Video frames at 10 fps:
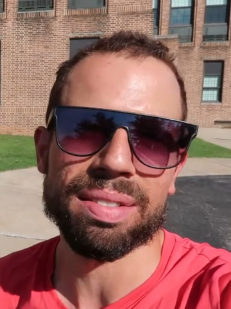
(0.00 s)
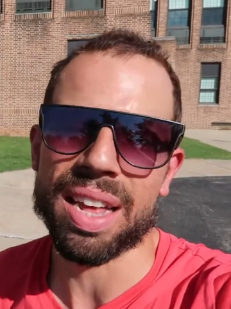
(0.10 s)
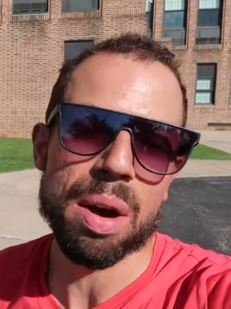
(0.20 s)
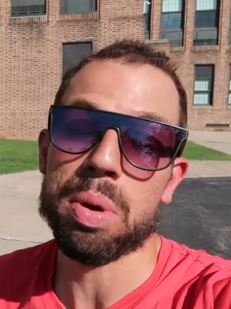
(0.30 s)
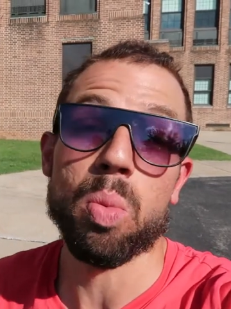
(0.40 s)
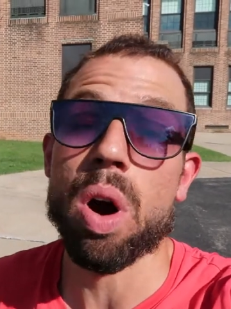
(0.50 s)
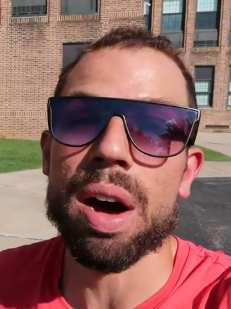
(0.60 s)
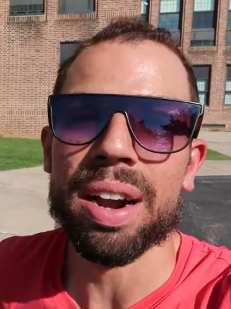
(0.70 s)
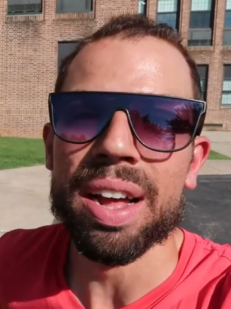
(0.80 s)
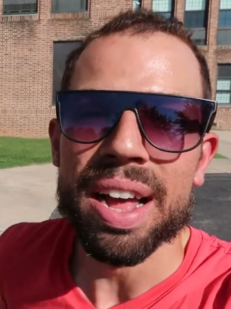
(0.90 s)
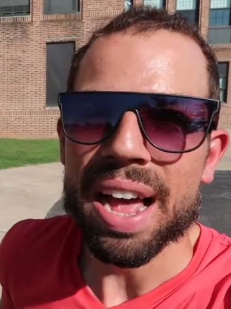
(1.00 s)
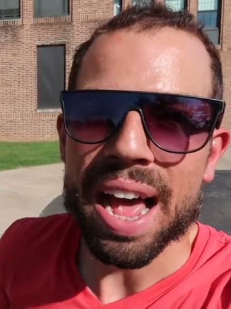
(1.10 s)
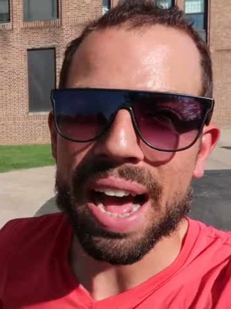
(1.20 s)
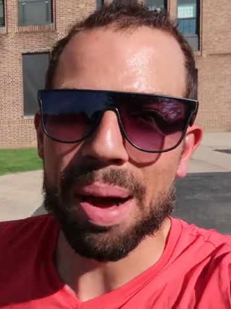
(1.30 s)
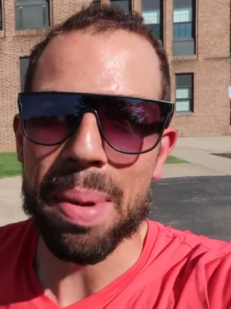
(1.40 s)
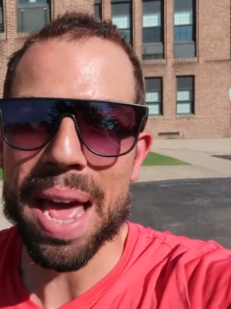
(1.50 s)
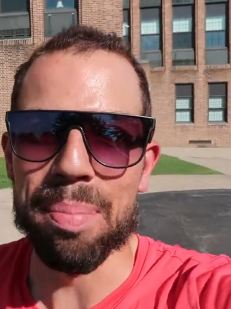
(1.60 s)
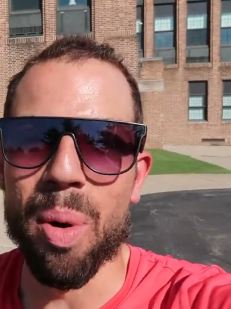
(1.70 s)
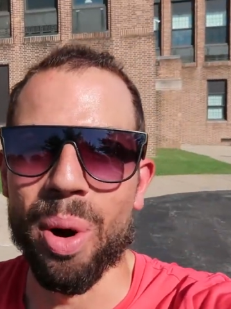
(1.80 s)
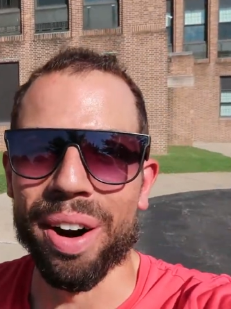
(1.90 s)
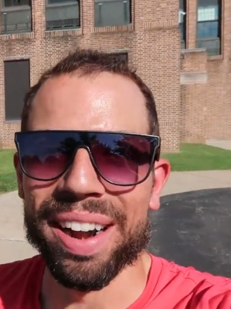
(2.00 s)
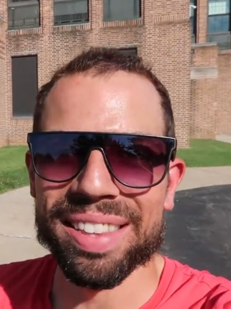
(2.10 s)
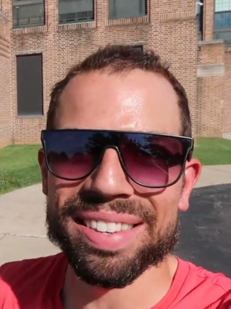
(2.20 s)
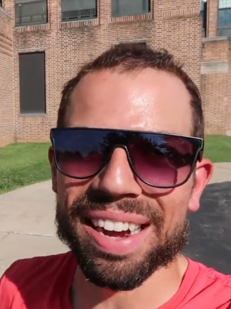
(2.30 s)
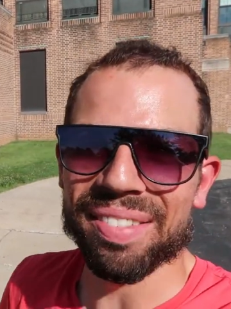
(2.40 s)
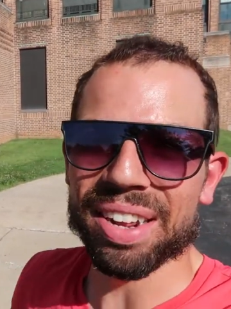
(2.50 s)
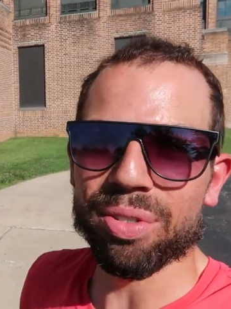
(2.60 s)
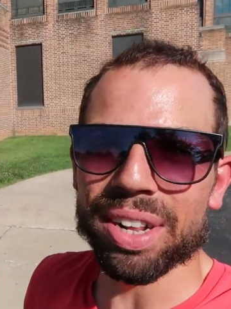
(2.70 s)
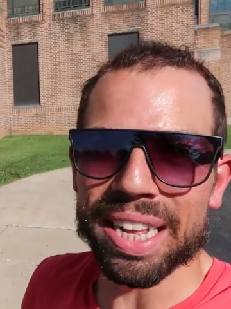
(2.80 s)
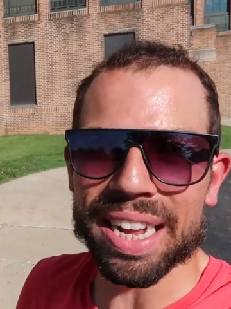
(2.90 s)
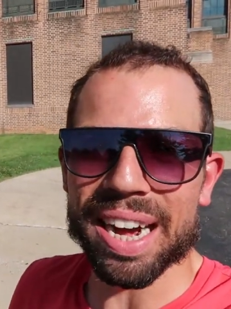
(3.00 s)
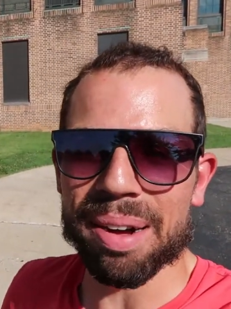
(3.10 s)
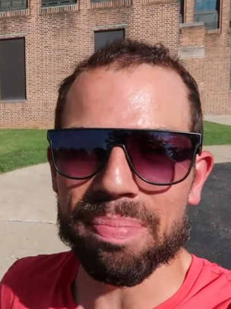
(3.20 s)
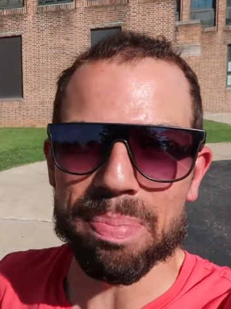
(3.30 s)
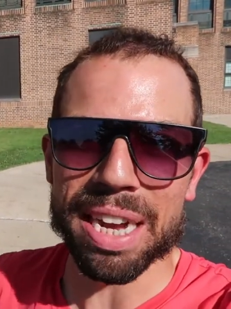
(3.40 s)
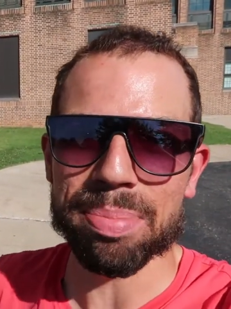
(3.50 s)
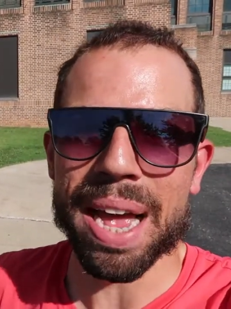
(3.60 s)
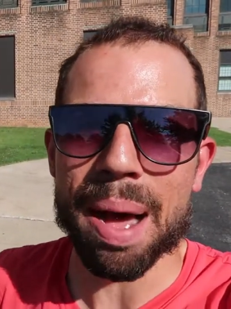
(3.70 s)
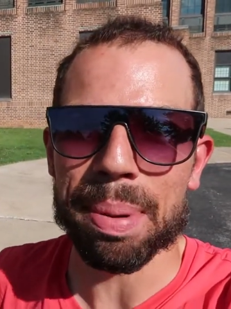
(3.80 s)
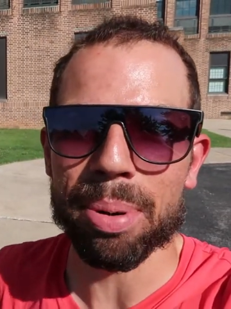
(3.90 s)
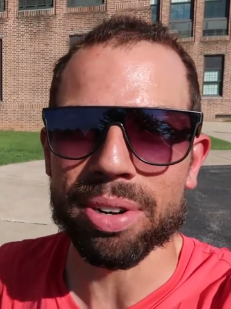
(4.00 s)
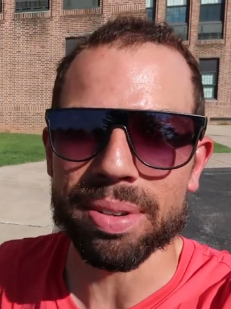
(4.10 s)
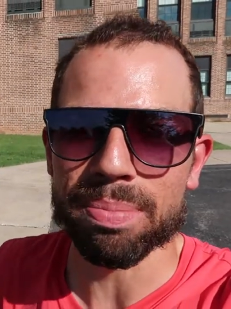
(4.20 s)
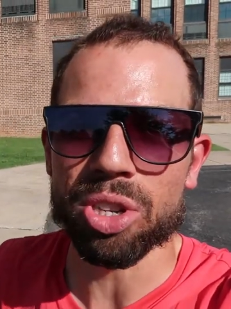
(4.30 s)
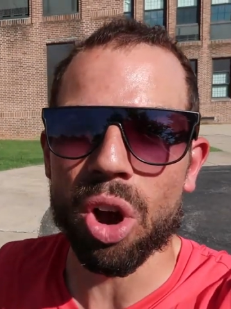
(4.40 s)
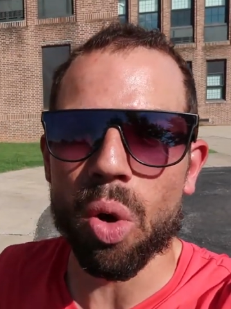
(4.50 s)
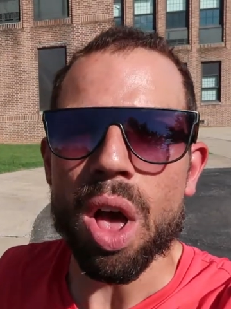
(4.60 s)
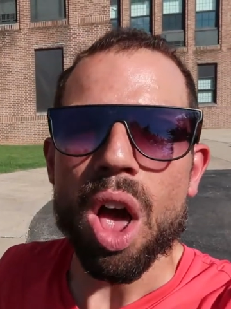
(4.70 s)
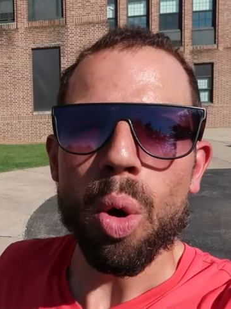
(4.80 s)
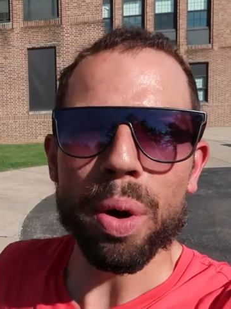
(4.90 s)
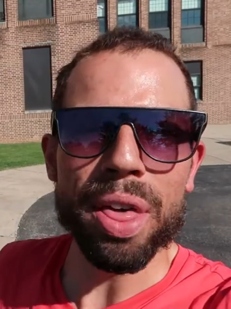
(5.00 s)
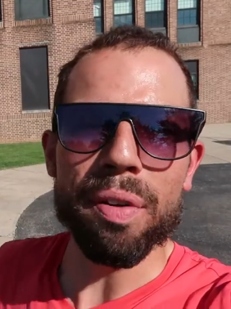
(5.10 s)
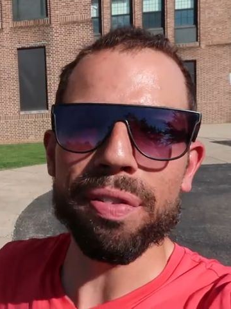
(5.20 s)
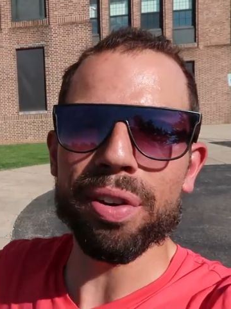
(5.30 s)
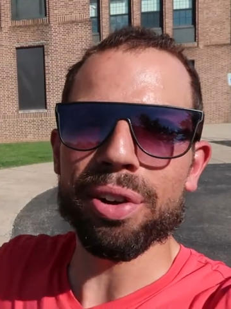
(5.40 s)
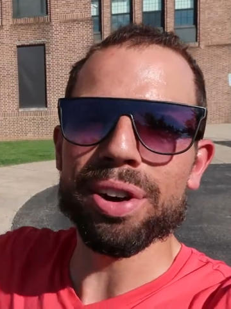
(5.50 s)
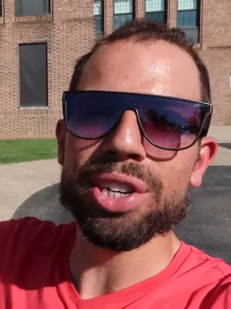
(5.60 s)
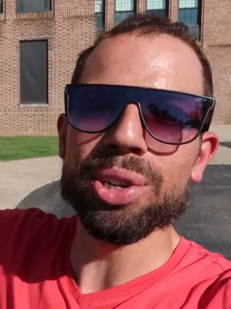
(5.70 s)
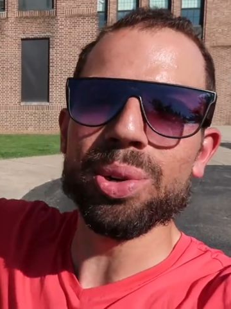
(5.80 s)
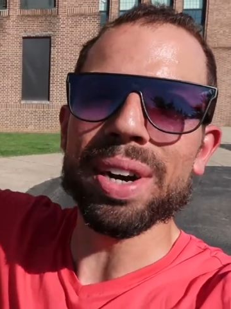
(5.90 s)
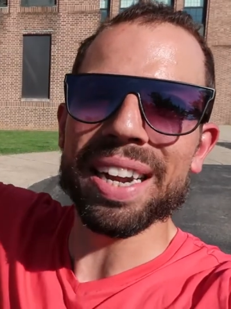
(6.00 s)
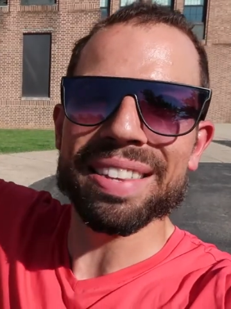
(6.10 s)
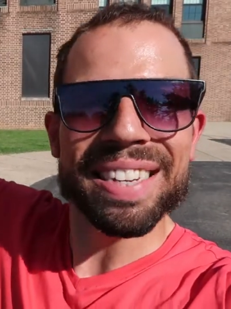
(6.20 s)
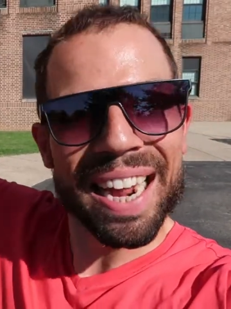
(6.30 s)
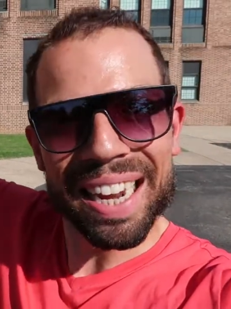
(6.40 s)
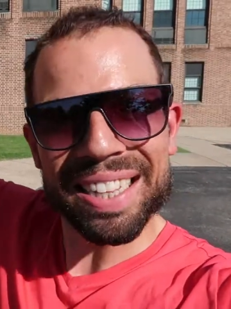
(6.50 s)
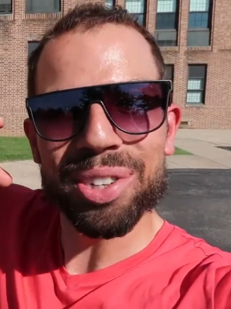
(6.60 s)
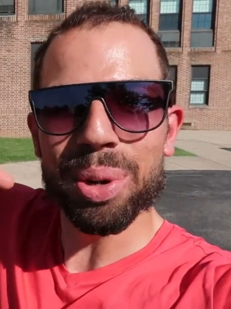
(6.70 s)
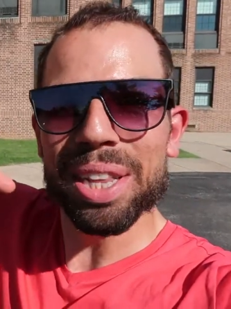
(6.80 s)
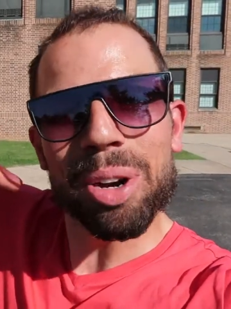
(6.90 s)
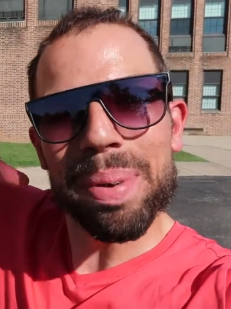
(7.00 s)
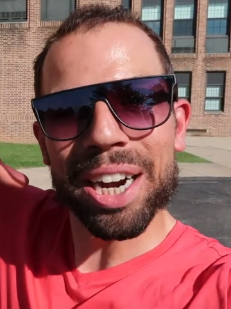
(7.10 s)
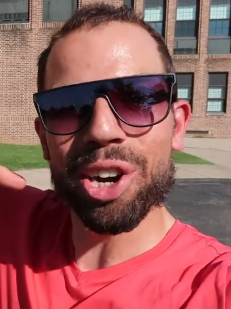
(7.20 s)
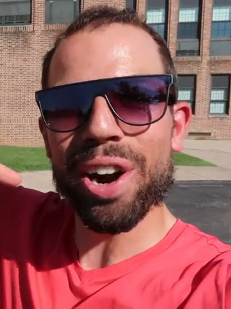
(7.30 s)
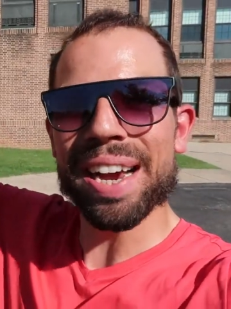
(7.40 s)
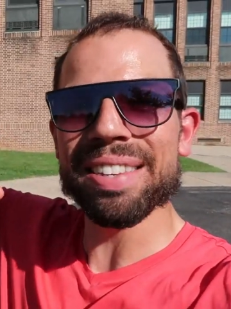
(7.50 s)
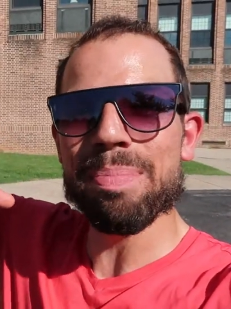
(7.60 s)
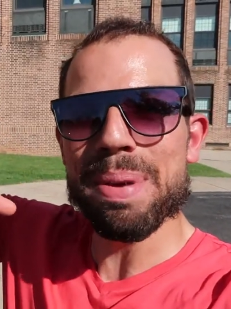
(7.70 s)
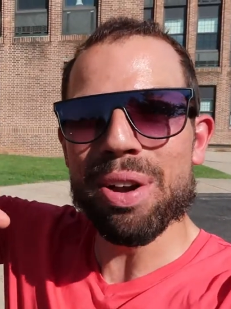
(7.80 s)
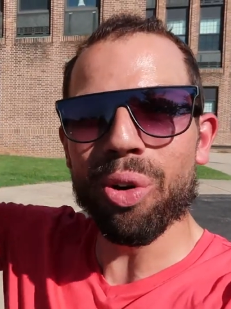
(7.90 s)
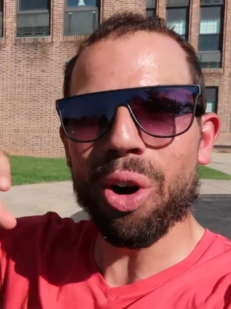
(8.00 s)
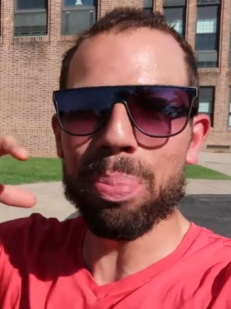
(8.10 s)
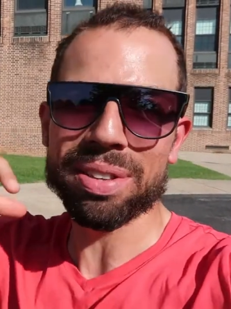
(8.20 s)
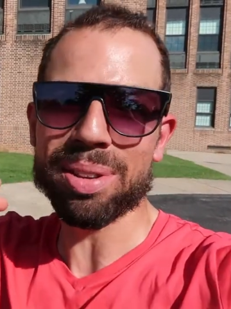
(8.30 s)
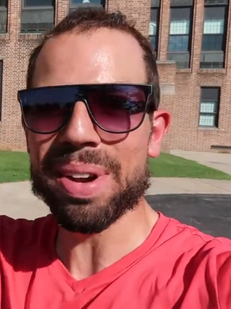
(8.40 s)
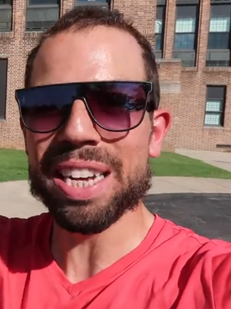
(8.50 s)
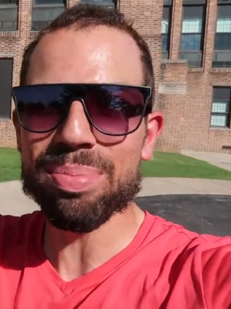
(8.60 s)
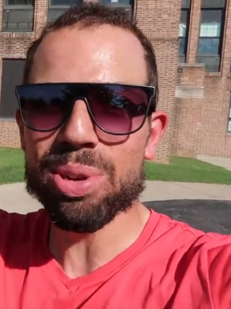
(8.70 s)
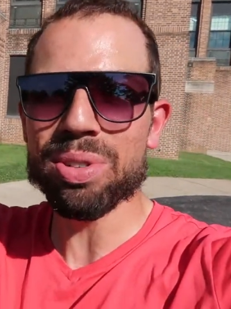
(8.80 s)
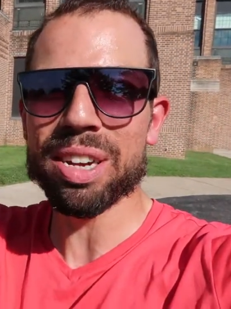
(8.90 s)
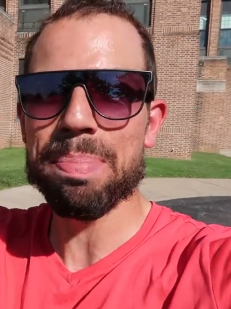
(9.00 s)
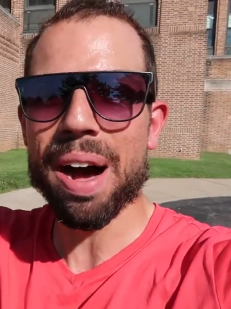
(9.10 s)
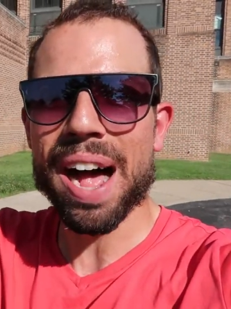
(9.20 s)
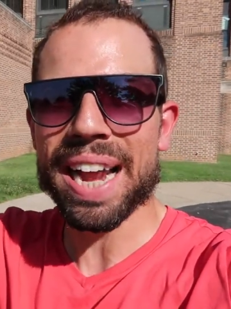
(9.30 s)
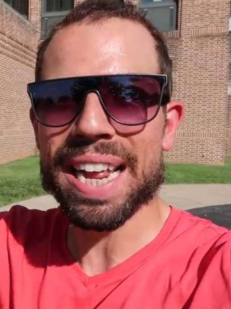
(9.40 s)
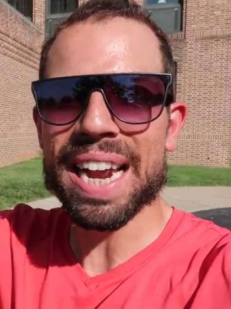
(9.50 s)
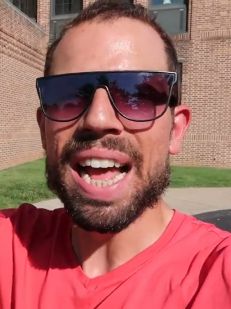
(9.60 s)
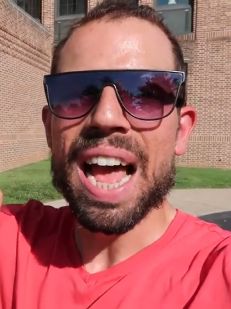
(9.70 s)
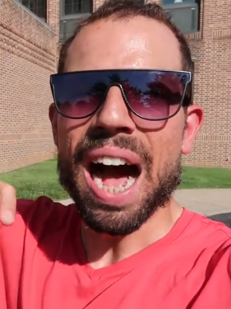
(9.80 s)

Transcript: that I would want um, and more. It's um, it really um, makes me a happy person. So without further ado, let's get into a little bit of crazy B-roll. Put some nice music behind it.